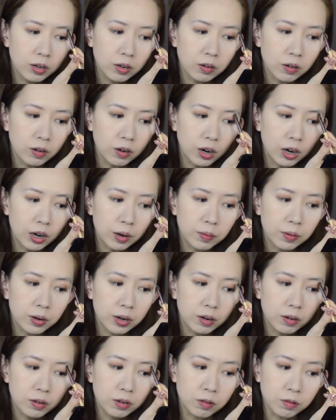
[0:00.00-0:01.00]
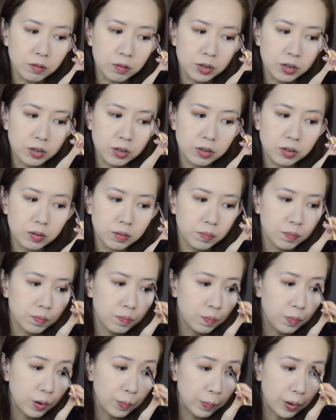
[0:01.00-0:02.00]
your eyebrows
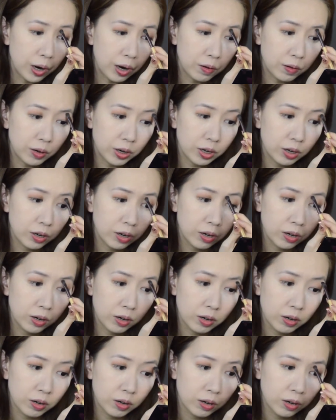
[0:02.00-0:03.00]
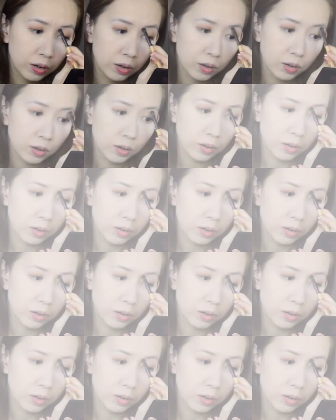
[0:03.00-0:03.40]
to prepare it. So